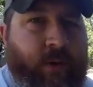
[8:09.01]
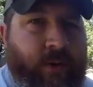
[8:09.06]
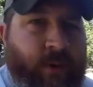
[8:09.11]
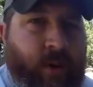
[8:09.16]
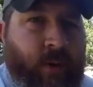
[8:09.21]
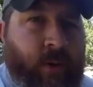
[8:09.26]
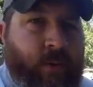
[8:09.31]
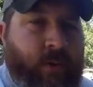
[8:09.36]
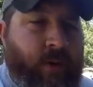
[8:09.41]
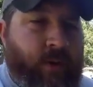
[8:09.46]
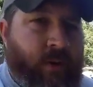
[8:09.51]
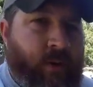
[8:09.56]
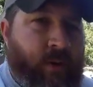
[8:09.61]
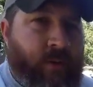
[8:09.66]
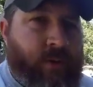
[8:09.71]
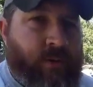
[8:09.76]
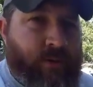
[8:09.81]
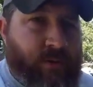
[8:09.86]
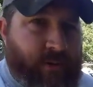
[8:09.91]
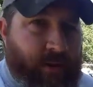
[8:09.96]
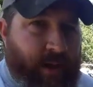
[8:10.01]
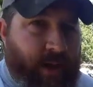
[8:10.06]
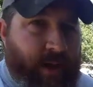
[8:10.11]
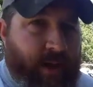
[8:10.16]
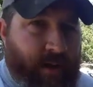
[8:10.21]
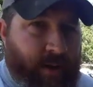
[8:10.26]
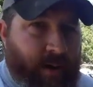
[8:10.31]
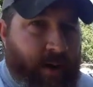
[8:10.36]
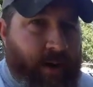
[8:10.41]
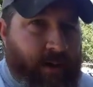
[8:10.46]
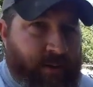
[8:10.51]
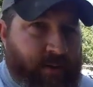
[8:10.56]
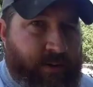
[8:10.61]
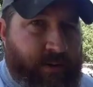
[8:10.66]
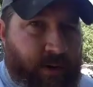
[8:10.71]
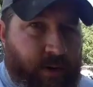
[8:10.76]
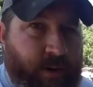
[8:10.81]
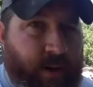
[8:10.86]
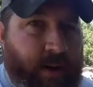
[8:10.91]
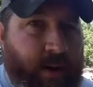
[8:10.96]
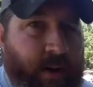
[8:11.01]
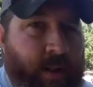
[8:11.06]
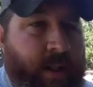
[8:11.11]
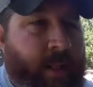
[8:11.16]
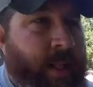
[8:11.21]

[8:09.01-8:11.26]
don't use that ground circuit.